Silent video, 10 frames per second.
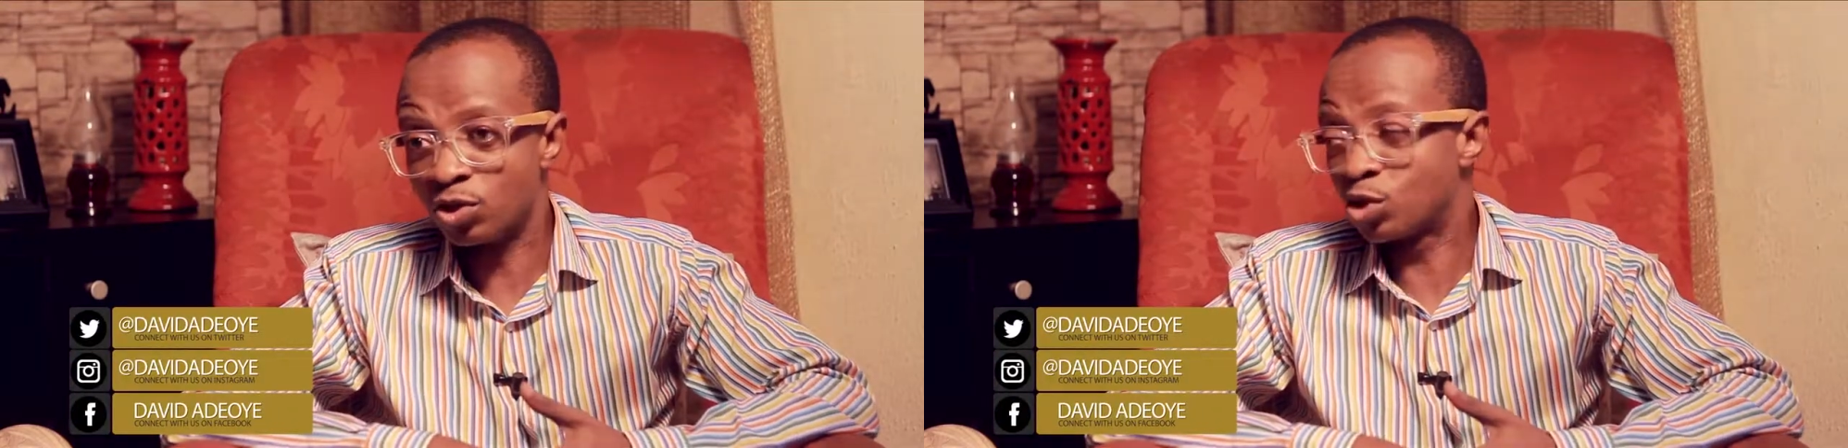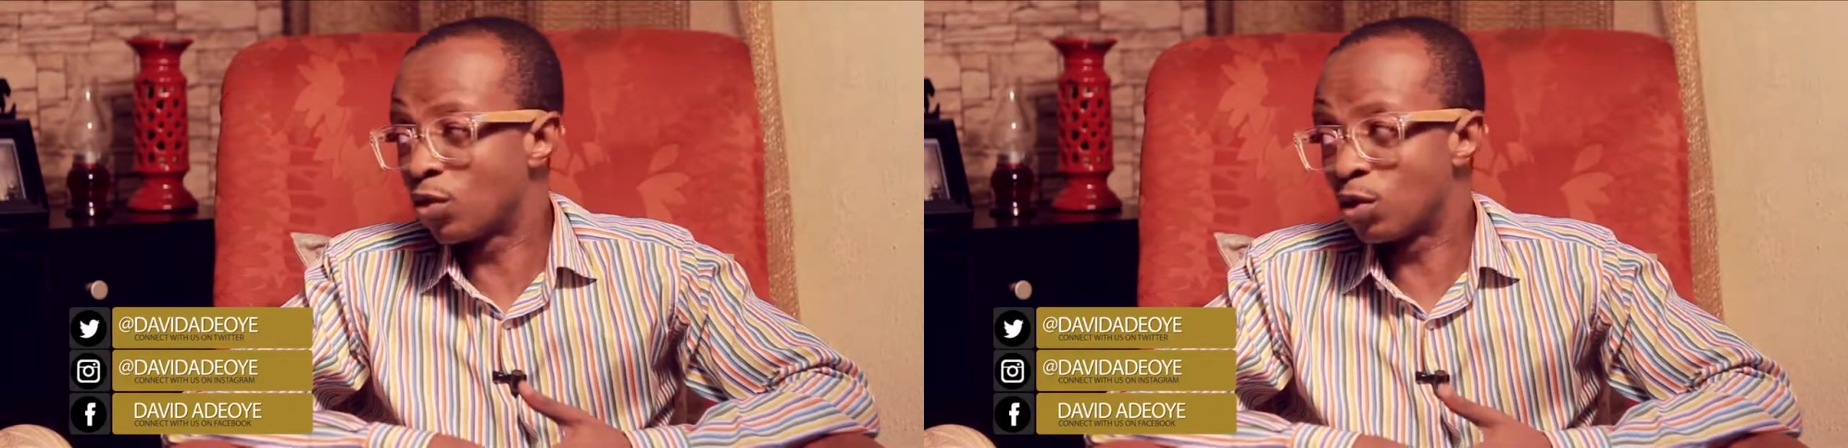
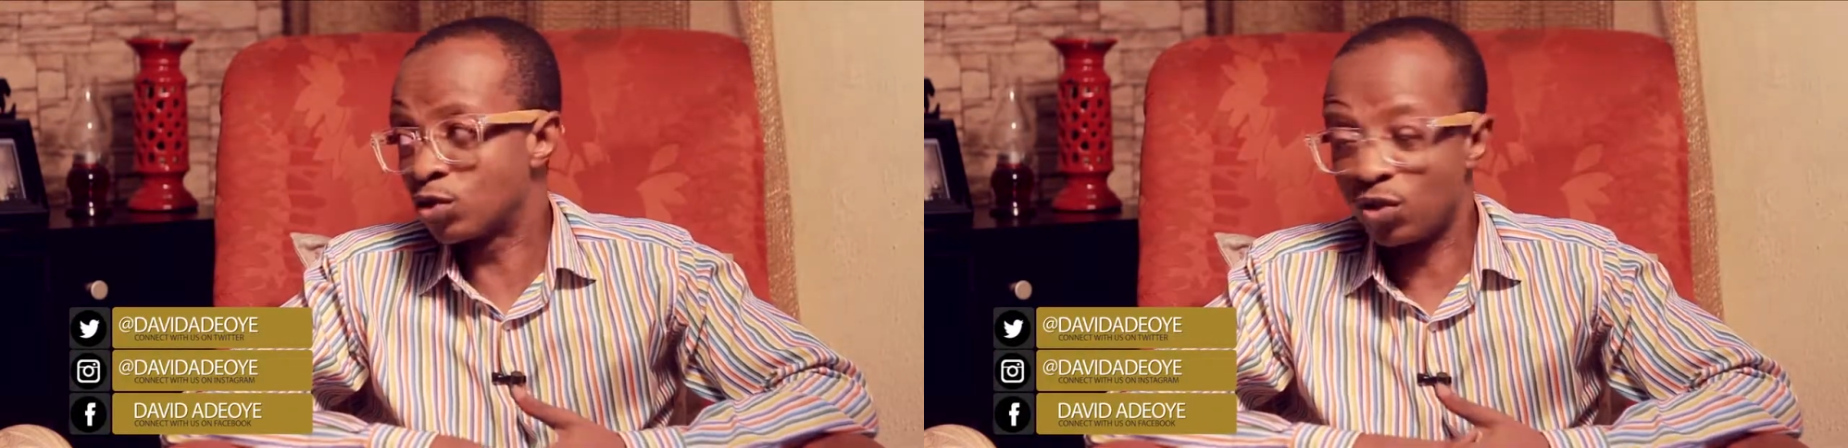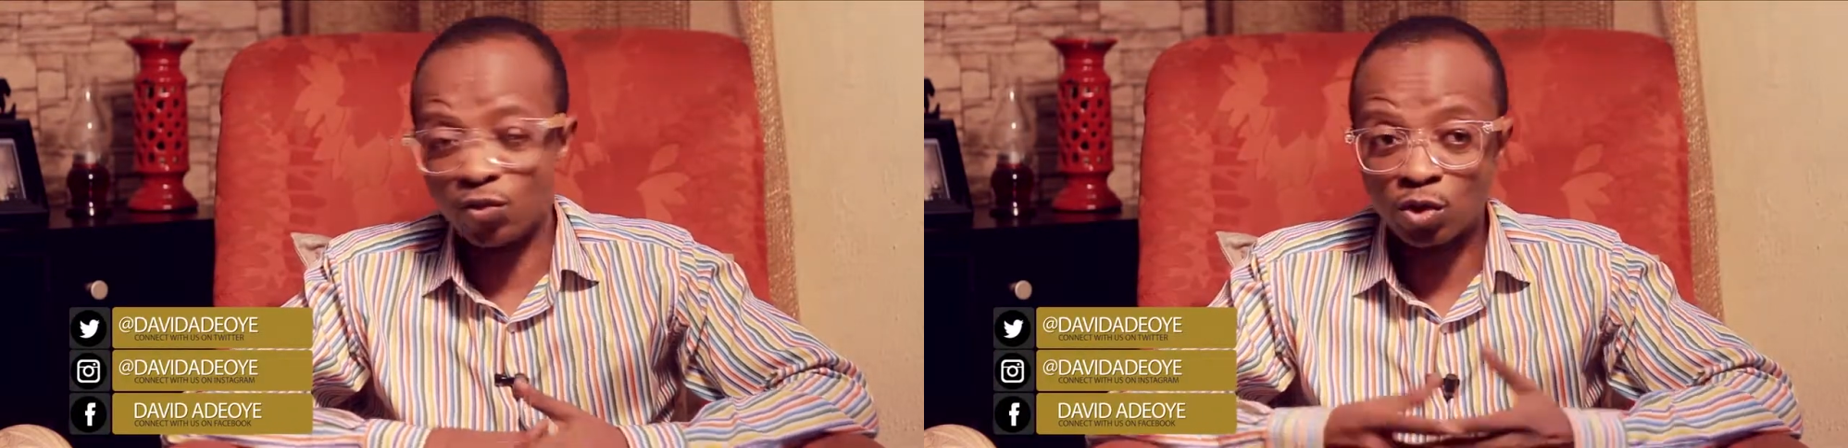sure
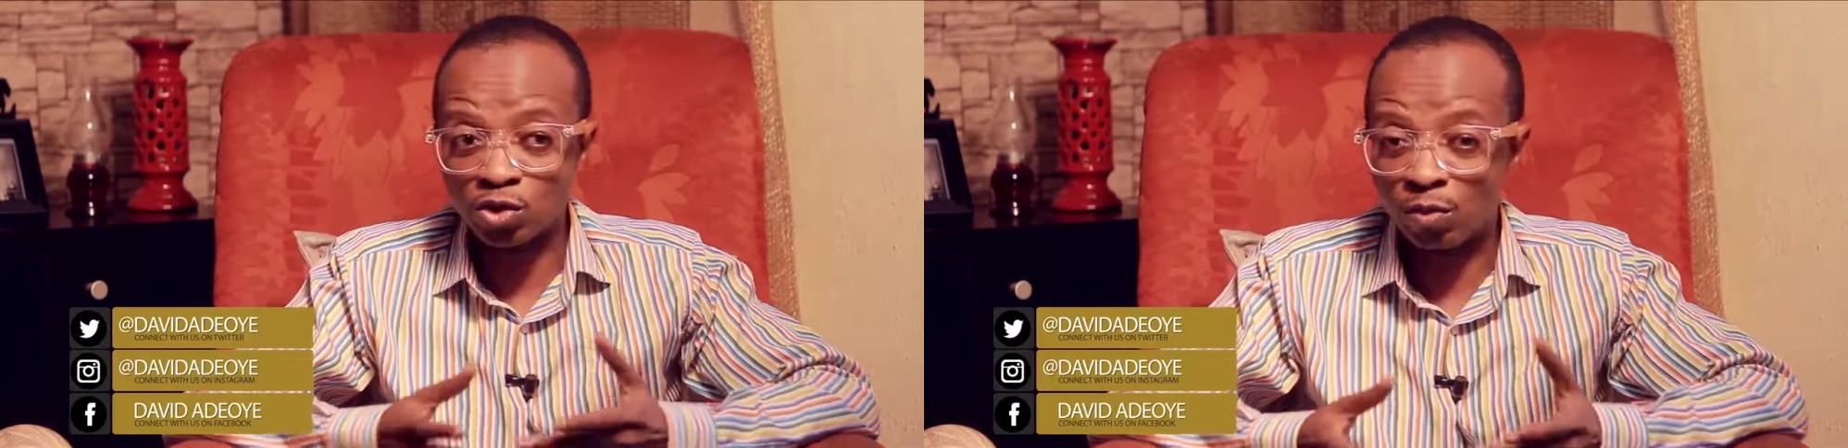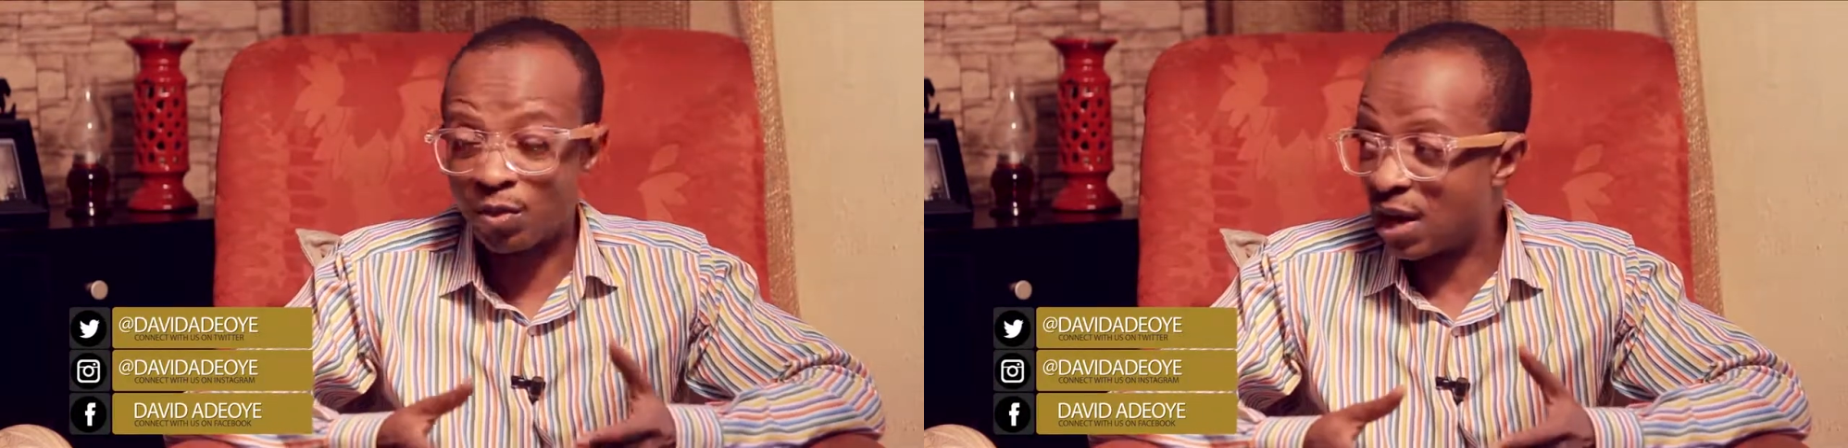if he was going
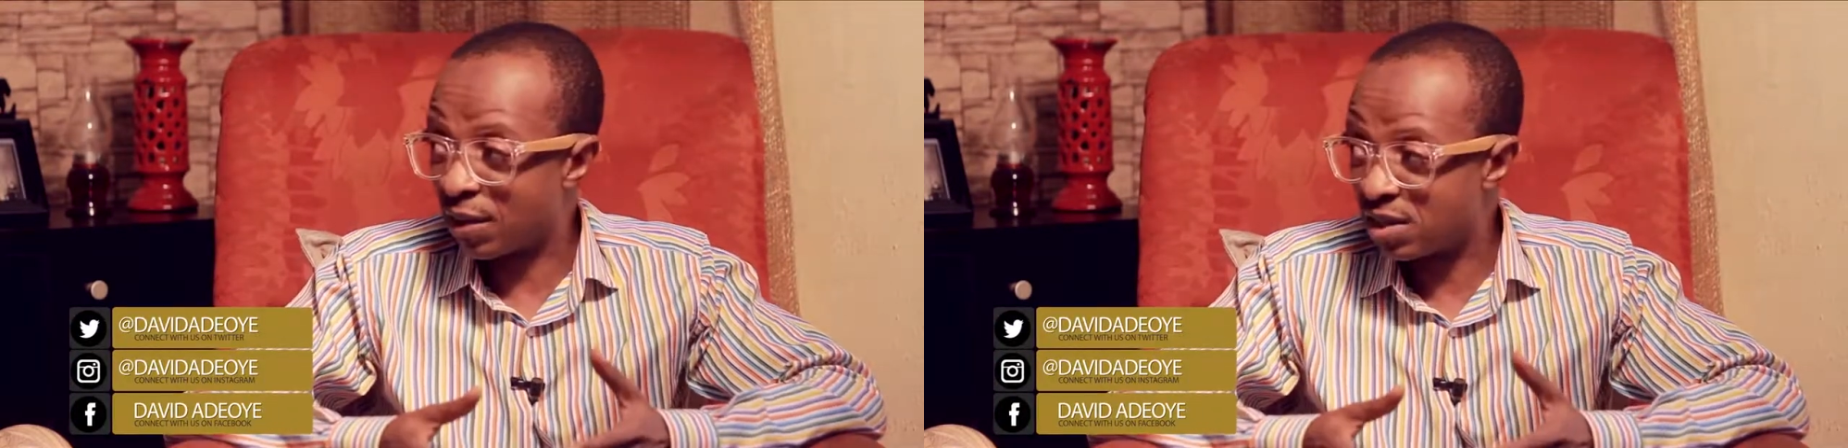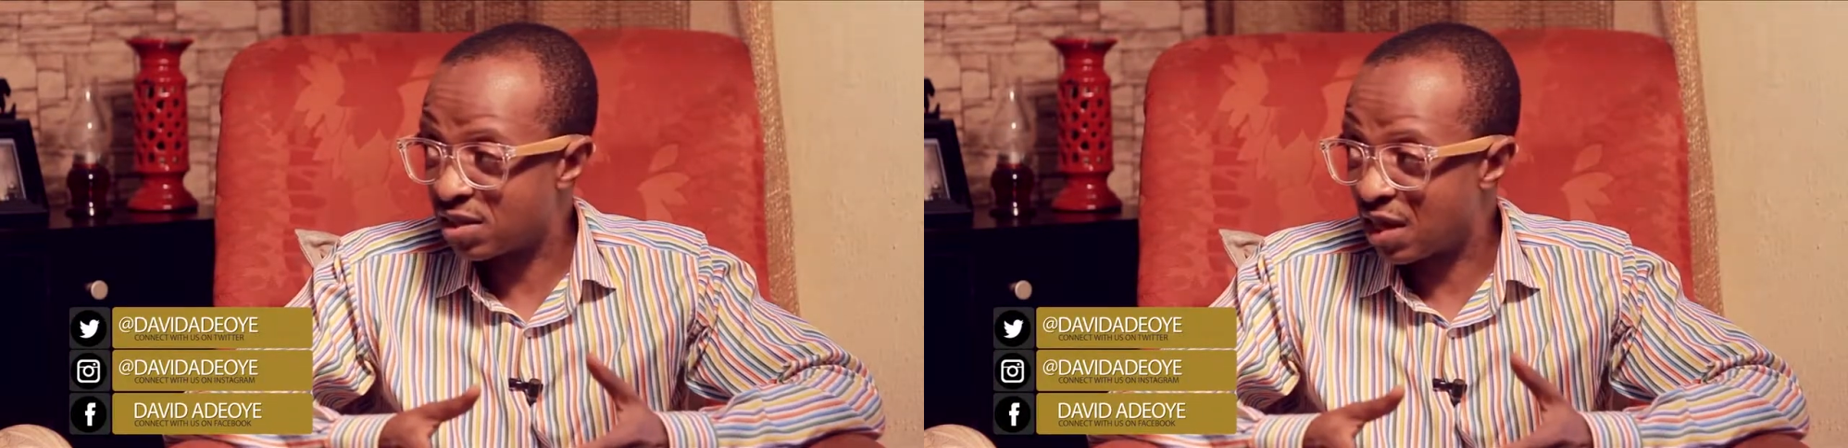to be
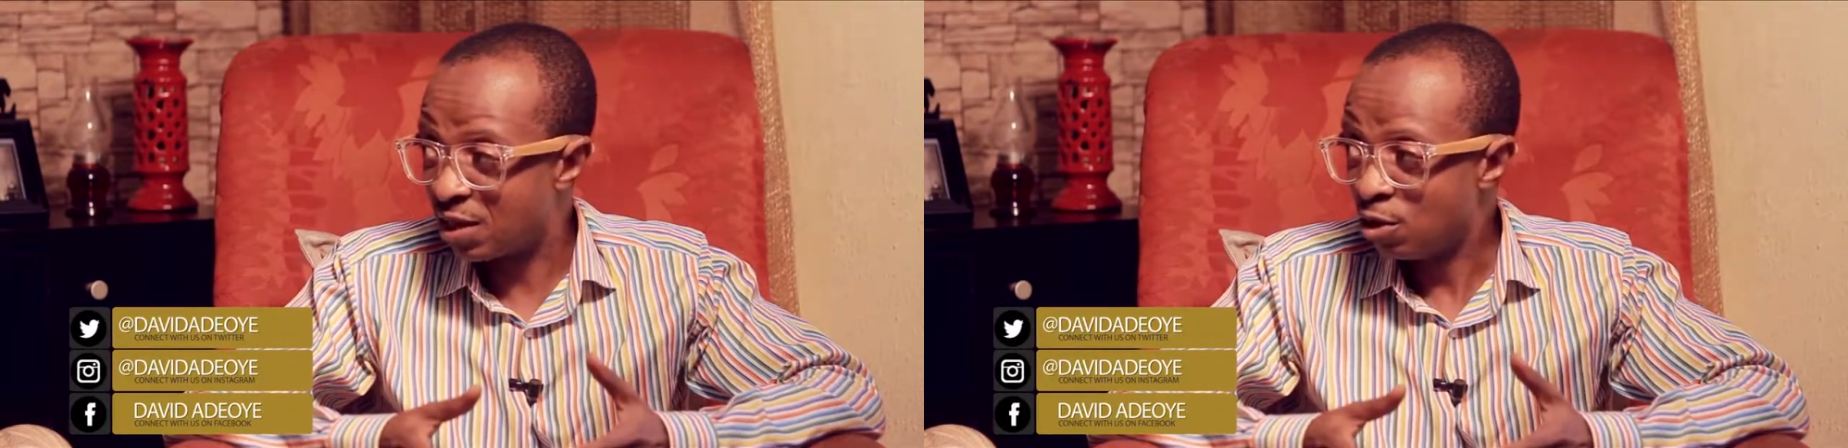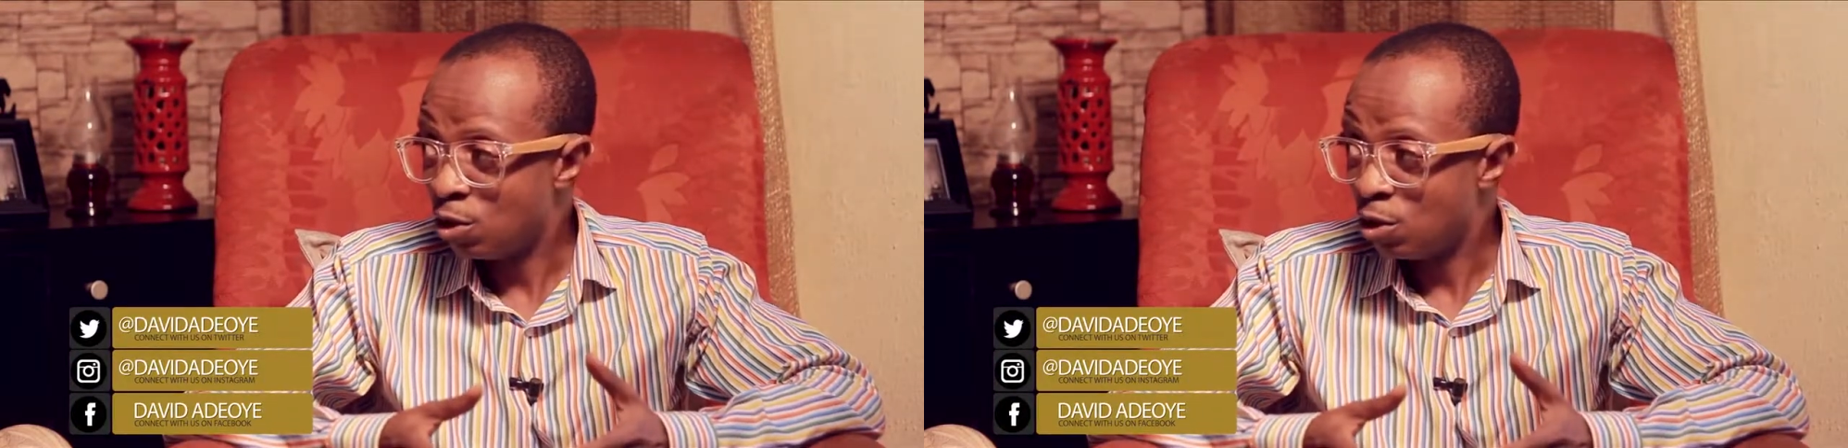arrested.